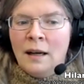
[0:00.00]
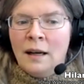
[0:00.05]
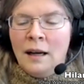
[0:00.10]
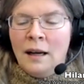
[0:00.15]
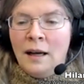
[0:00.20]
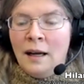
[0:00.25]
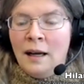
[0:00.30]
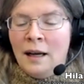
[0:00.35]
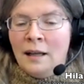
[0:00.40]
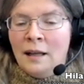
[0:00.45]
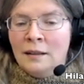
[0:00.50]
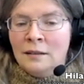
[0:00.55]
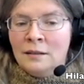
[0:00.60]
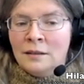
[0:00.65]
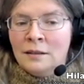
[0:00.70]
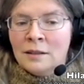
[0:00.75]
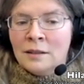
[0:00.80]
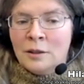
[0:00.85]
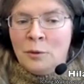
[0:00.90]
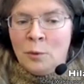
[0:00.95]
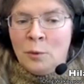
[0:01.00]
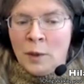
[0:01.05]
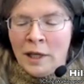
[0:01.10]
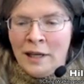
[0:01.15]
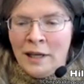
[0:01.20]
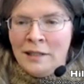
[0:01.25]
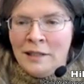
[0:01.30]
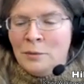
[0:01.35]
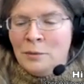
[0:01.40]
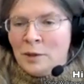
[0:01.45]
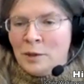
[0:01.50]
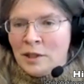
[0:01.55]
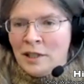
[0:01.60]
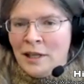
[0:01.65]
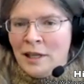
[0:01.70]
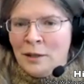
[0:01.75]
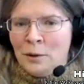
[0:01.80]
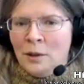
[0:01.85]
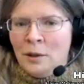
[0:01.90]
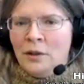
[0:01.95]
and what I did was
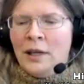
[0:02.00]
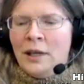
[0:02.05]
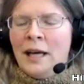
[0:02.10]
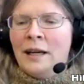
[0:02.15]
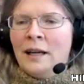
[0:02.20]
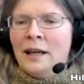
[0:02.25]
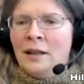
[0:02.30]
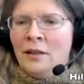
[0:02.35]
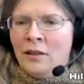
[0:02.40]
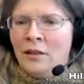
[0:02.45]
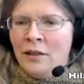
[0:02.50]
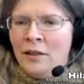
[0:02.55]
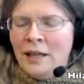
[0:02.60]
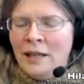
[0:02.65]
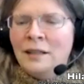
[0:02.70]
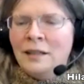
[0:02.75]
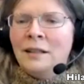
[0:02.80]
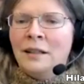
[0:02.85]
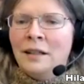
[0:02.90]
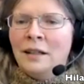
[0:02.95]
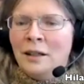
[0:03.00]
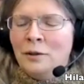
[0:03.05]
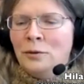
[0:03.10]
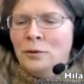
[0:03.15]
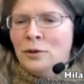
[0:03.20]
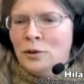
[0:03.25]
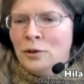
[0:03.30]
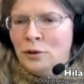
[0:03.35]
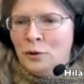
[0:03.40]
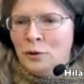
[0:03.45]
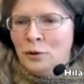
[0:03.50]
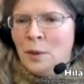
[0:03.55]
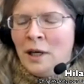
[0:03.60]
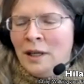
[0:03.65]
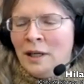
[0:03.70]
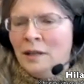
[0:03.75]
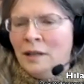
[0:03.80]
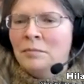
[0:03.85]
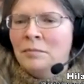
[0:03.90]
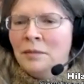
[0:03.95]
take all that and then go to
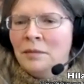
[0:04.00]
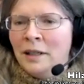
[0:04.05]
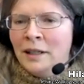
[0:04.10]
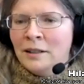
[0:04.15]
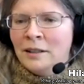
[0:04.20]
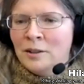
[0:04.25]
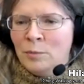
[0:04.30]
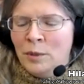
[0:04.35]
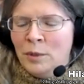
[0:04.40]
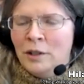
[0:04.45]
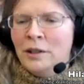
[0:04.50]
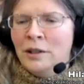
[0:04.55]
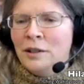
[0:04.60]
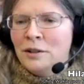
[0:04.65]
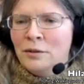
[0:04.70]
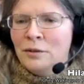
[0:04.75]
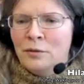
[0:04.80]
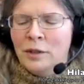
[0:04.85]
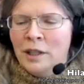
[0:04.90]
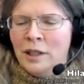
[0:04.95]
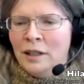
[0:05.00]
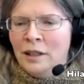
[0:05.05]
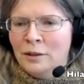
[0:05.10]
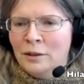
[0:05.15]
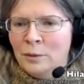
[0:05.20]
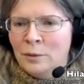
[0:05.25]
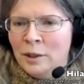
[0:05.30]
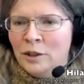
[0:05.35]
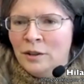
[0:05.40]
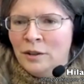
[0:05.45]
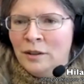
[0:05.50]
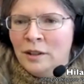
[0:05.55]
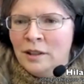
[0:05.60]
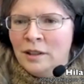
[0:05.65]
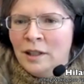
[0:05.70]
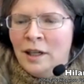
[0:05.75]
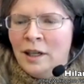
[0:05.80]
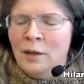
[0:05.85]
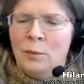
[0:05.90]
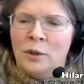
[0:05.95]
my experience of readings, which at the
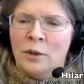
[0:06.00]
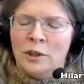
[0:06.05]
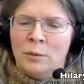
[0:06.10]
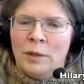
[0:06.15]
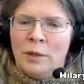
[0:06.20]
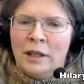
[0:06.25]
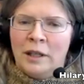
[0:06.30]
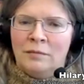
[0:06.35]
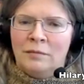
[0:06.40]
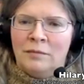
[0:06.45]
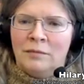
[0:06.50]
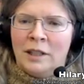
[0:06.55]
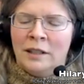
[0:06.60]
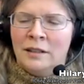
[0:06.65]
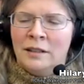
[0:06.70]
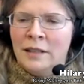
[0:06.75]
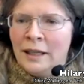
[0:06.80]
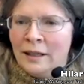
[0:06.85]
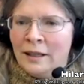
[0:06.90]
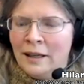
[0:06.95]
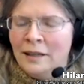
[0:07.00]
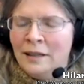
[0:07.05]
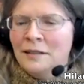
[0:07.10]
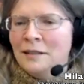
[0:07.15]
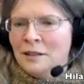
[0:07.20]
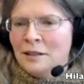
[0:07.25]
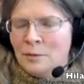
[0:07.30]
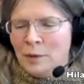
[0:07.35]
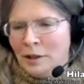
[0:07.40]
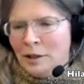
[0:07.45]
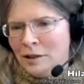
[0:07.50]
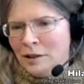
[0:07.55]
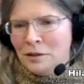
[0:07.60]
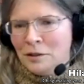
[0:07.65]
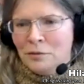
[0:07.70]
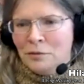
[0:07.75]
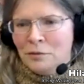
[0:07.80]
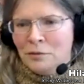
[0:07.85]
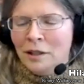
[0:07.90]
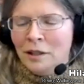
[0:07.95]
time was about a, a decade's
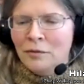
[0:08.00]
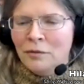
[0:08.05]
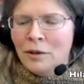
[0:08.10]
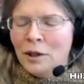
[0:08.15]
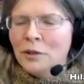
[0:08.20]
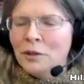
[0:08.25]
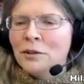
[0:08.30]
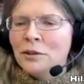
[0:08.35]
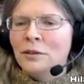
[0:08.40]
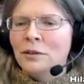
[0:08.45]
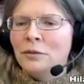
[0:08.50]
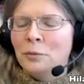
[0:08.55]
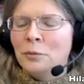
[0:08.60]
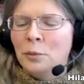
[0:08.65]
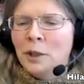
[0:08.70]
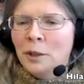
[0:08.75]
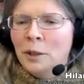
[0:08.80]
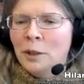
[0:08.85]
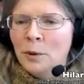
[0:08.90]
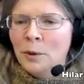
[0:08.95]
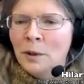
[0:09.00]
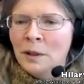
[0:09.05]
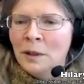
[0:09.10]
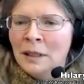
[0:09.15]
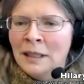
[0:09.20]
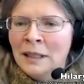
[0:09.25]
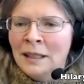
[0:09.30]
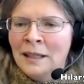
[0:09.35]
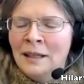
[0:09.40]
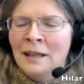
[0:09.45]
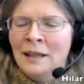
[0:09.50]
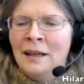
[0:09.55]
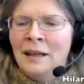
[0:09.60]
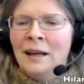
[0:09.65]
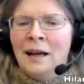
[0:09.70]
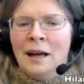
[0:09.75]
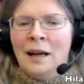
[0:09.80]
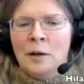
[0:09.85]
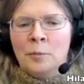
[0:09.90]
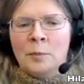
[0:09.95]
experience of reading for lots of different people,
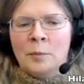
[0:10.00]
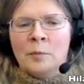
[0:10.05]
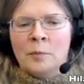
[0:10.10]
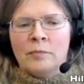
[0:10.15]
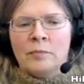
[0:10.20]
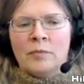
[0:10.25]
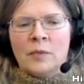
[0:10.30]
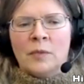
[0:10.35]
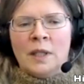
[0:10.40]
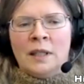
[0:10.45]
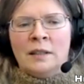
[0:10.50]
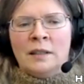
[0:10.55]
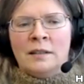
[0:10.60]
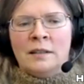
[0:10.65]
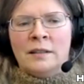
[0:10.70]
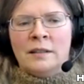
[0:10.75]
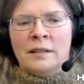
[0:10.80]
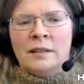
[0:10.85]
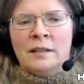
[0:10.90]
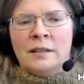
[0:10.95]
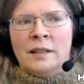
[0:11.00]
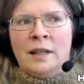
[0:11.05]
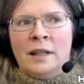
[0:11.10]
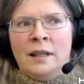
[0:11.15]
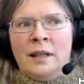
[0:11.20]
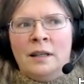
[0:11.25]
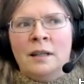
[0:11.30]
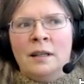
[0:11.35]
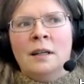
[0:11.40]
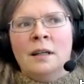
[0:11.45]
um, and say,